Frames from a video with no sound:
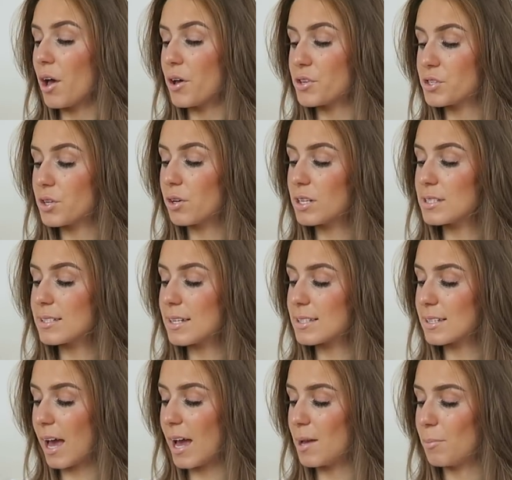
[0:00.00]
as soon as this
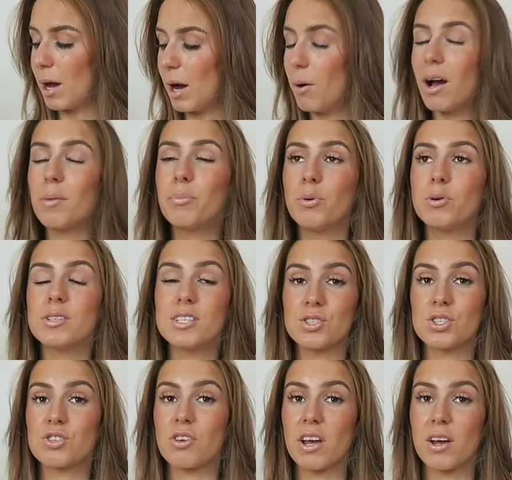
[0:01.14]
came out i bought it
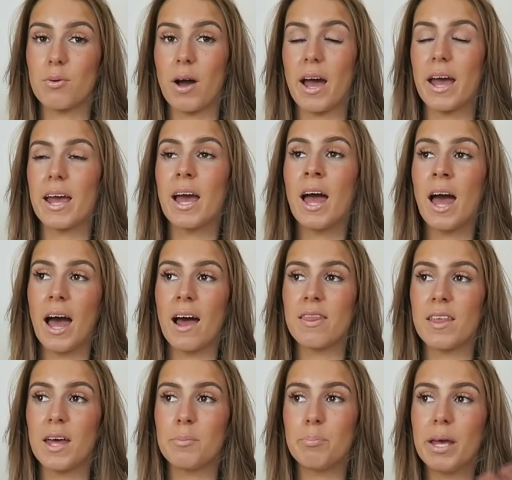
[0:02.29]
straight away and
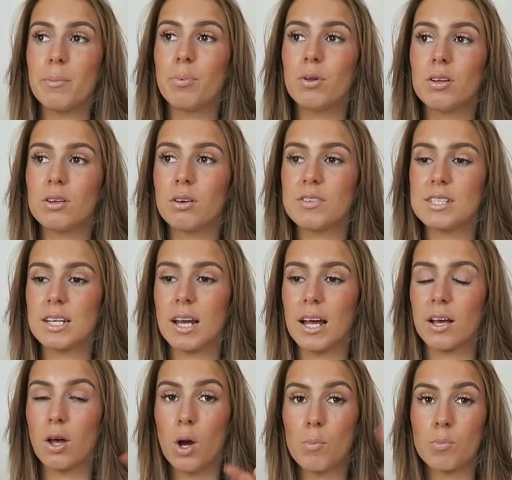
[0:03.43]
then people had obviously like